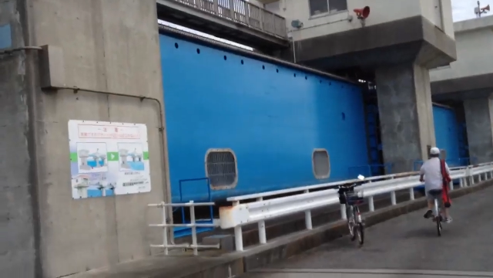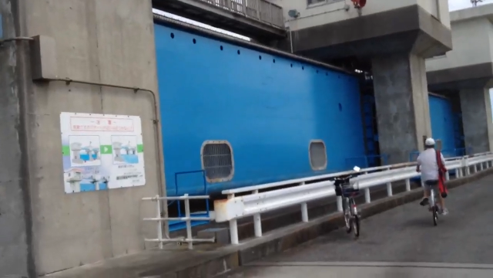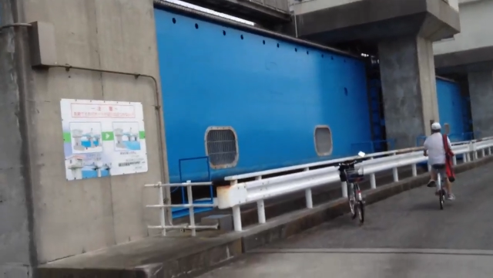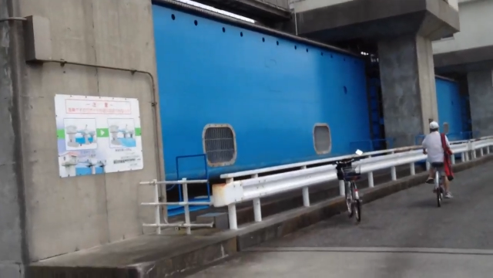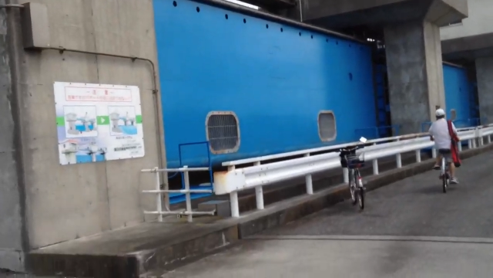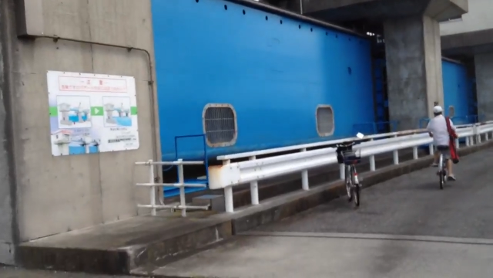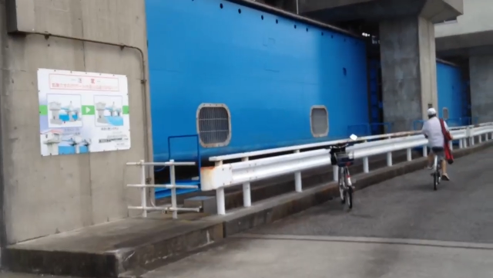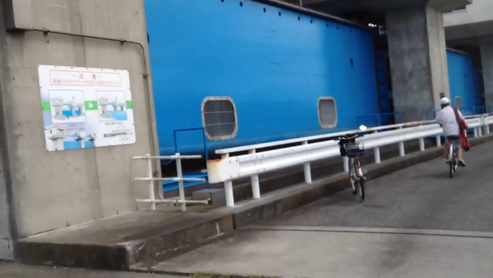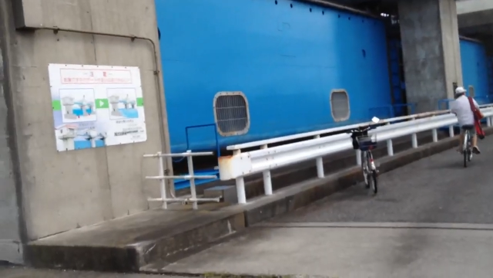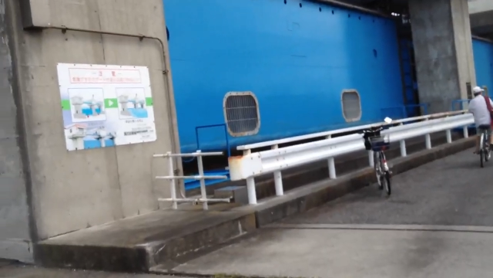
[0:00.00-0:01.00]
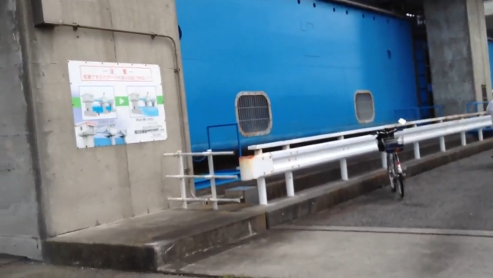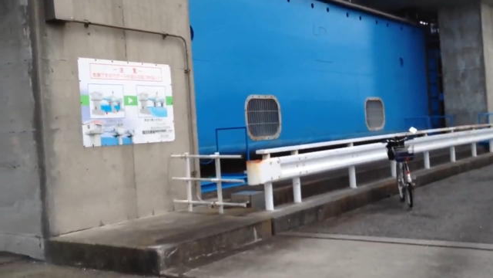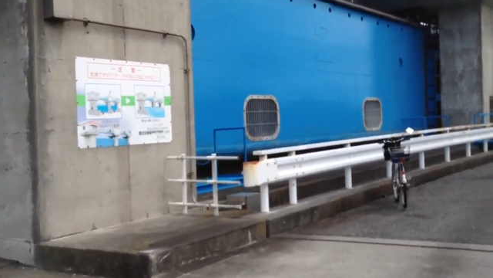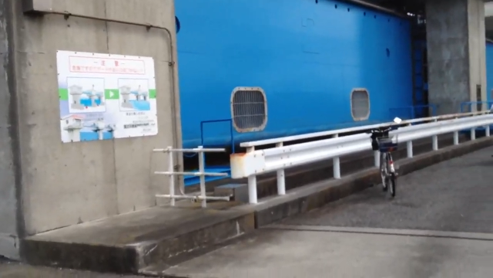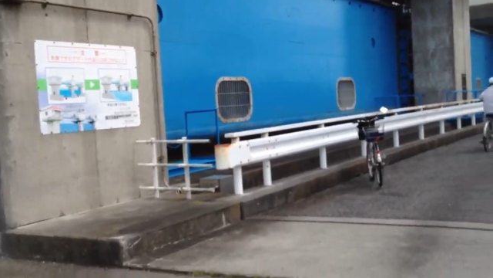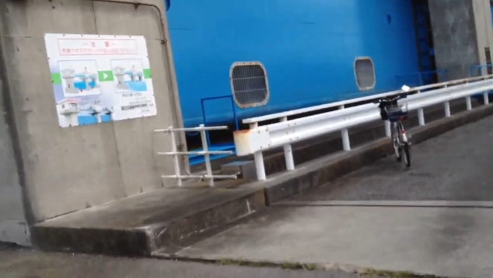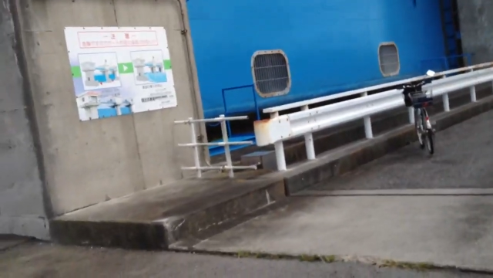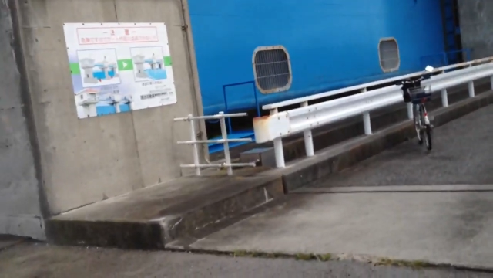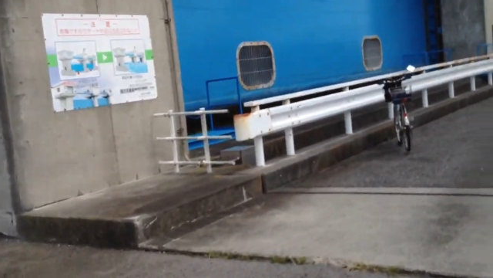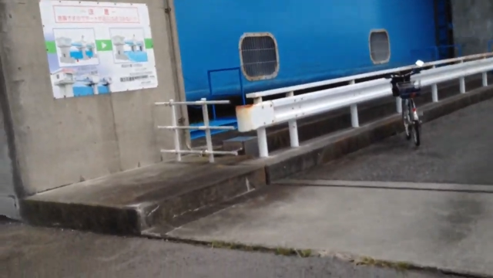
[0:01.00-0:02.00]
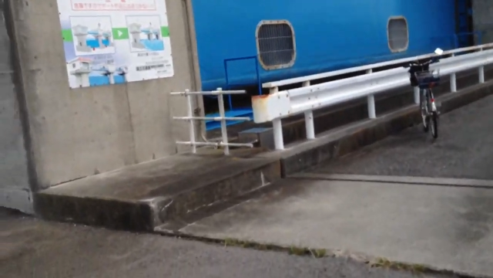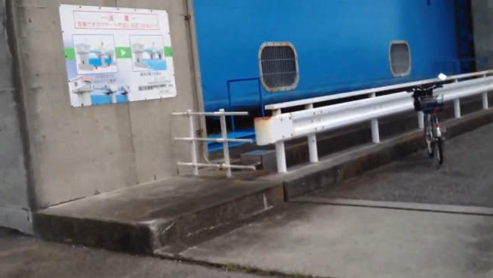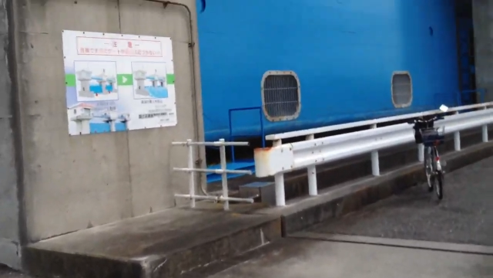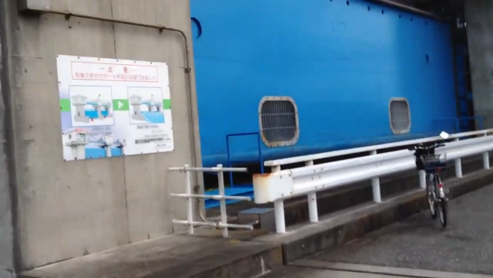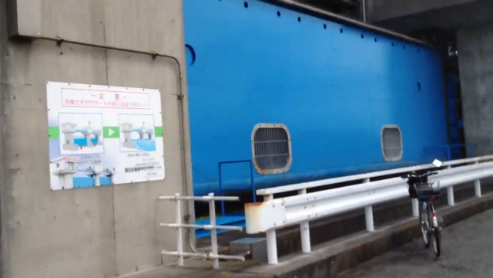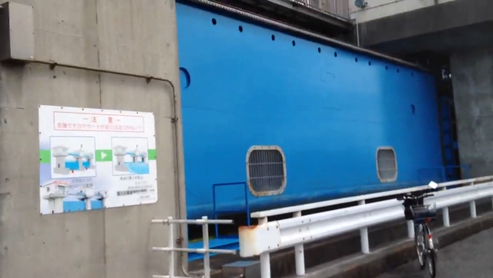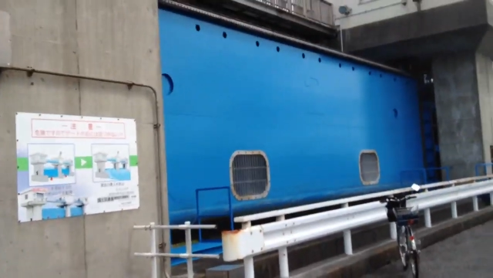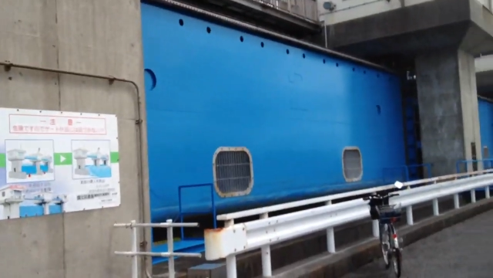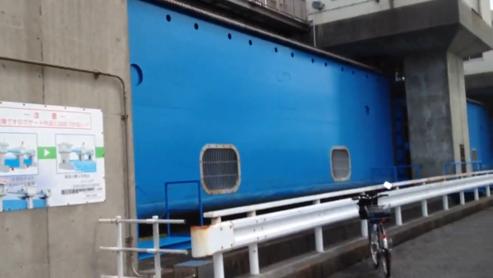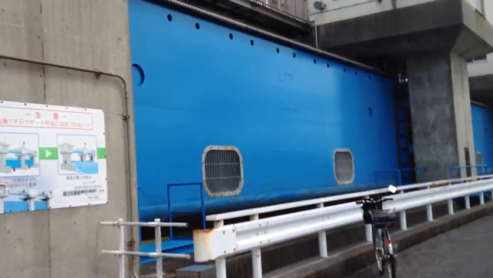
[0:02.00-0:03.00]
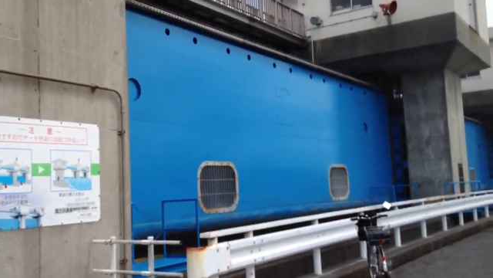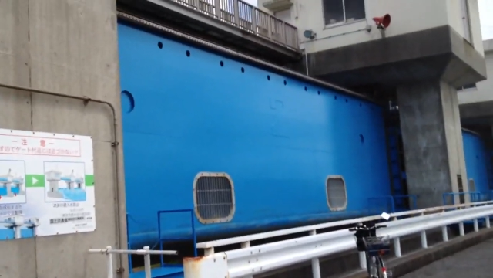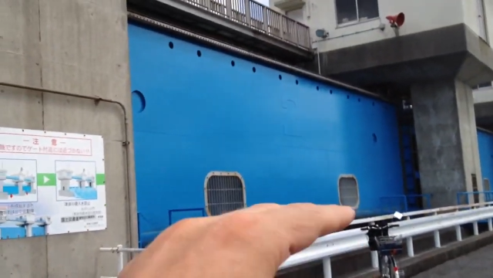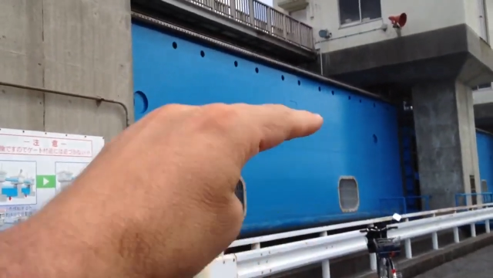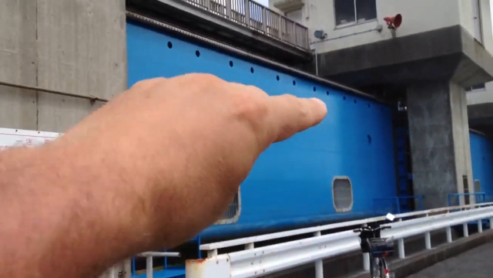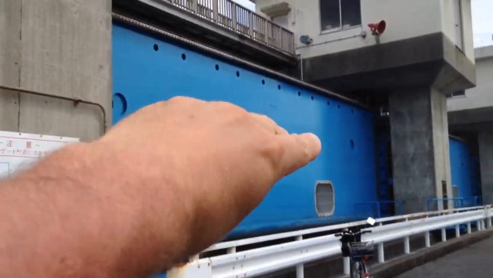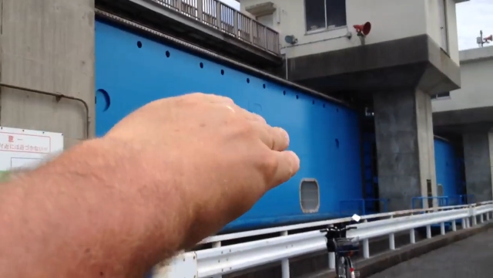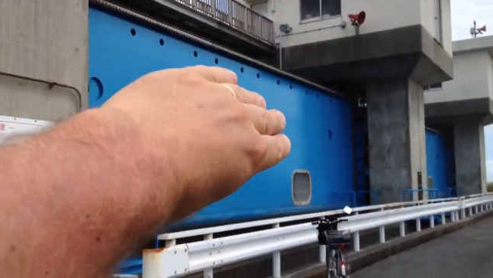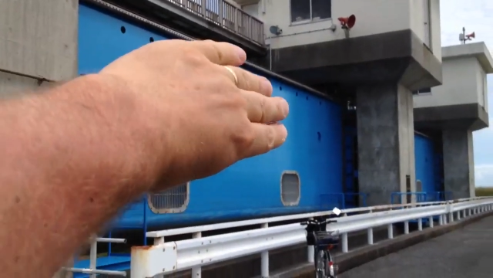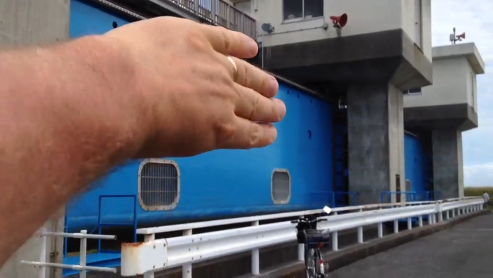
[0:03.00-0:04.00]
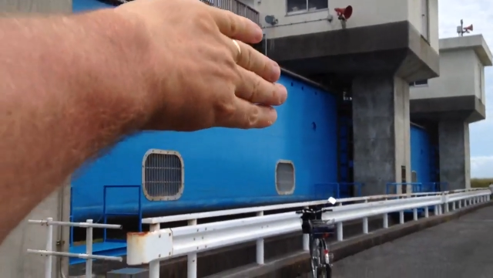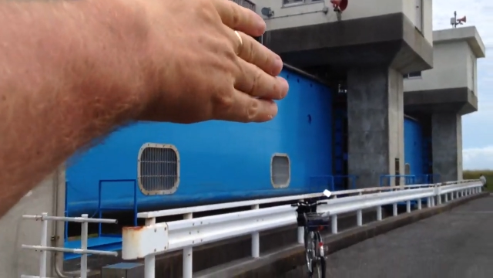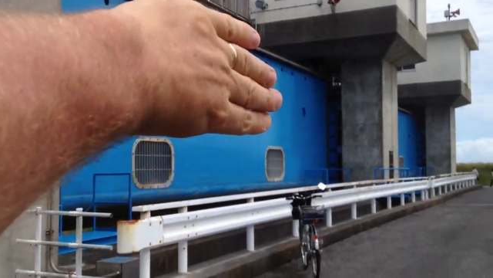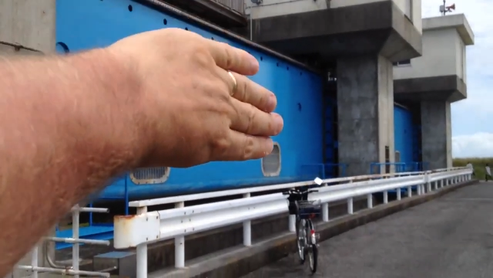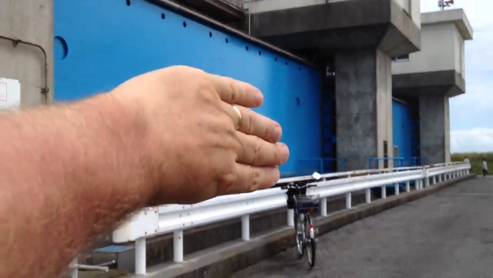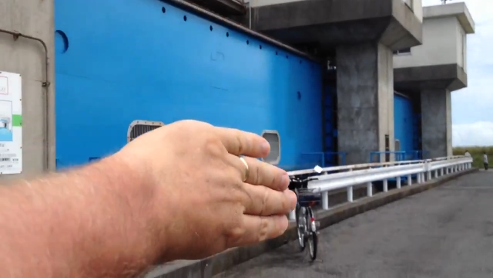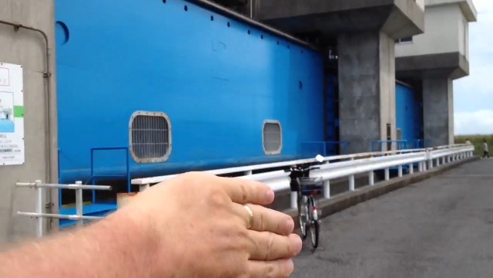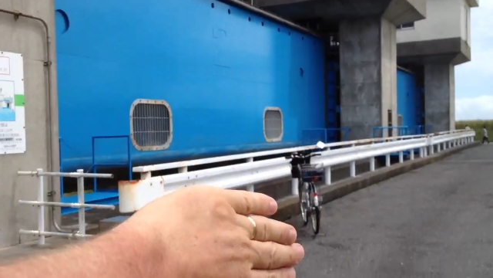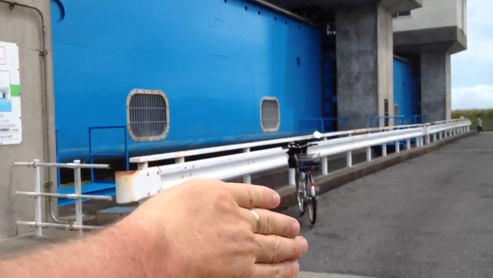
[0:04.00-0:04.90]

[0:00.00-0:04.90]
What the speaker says: Nobody's mouth can be seen.